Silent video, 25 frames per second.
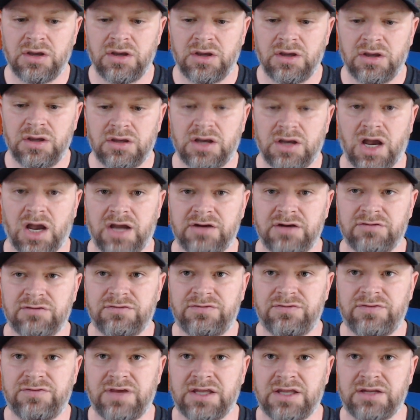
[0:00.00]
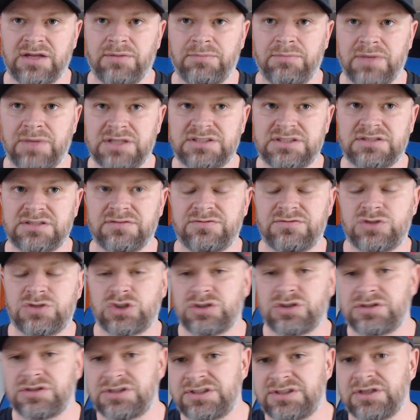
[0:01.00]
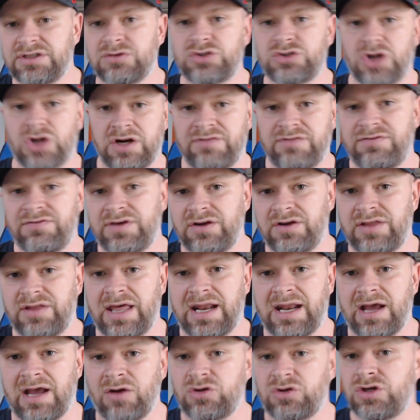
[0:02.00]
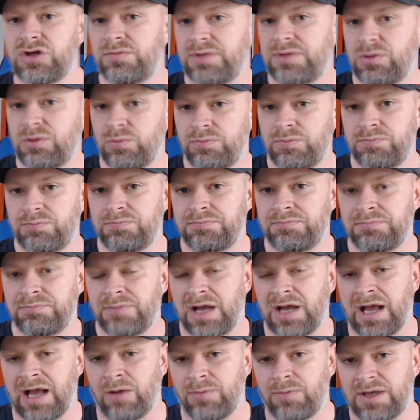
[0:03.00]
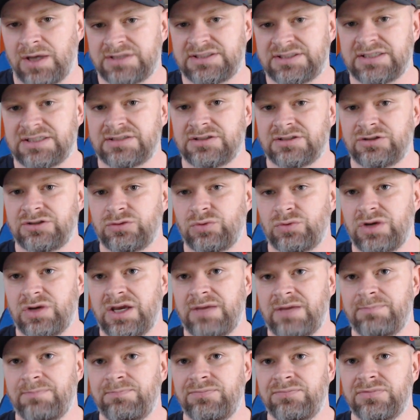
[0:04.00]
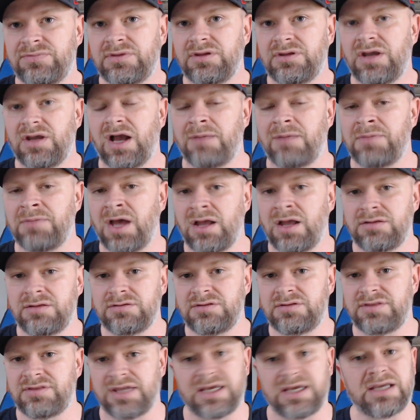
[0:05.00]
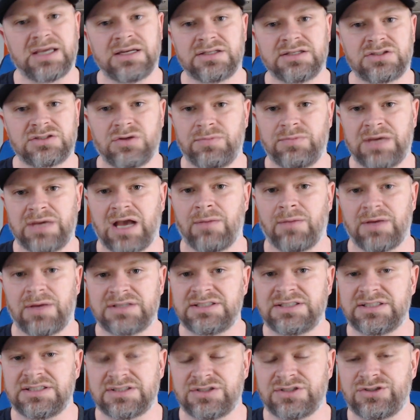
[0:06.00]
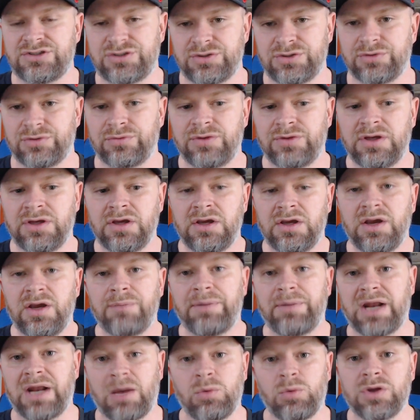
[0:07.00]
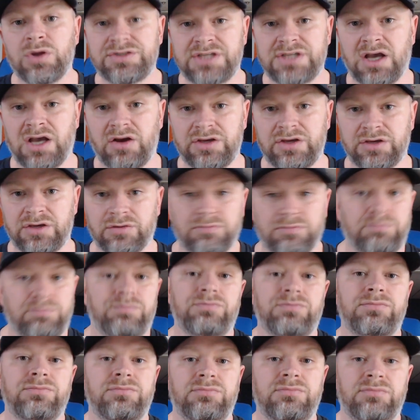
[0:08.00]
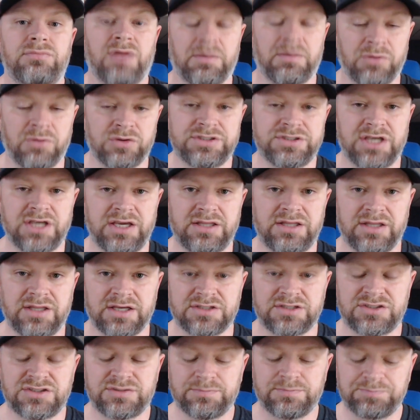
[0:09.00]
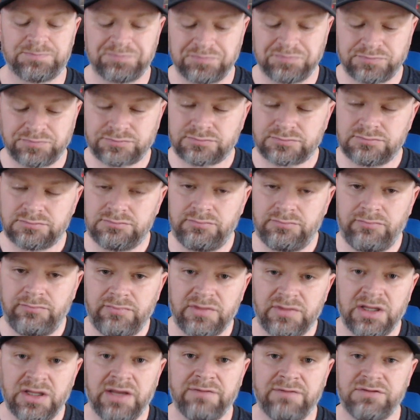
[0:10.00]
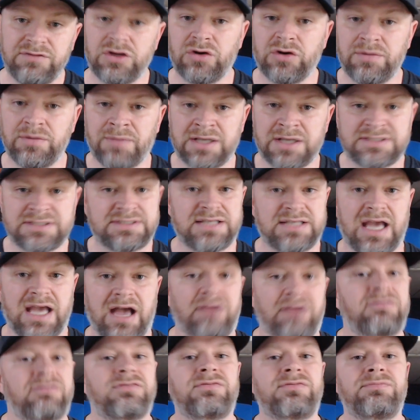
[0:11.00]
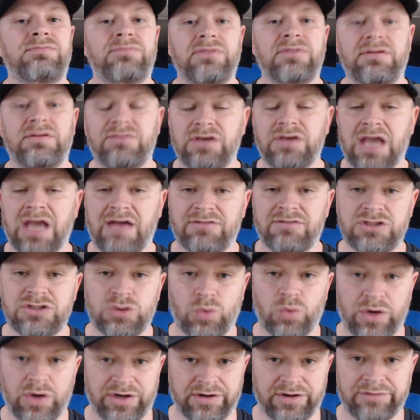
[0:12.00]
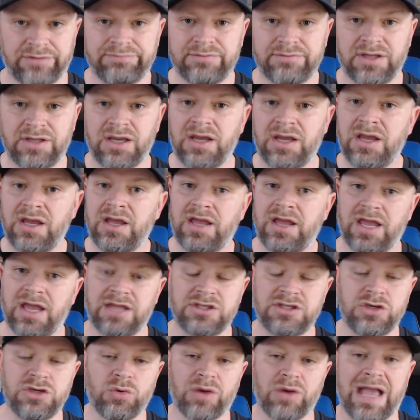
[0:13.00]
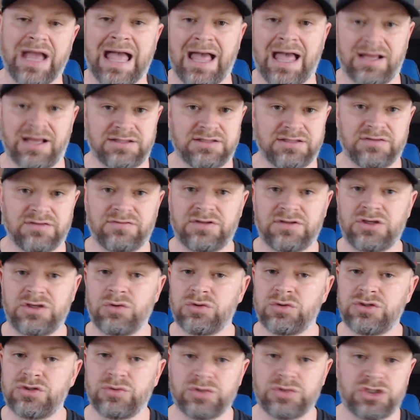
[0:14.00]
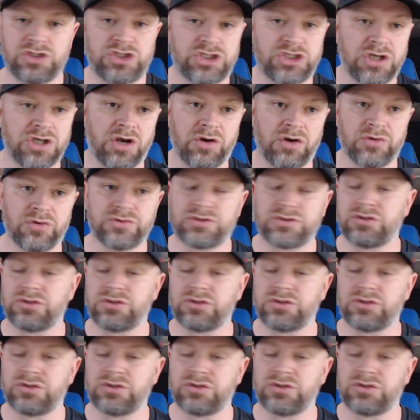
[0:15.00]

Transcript: kind of in the midst of still trying to figure that out. Could be out by season 3. I'm not thinking it's going to be out by season 2. But I will tell you, I'm going to tell you this. You're in my staff. You have a Twitter. And you're active. And you're doing shows or you're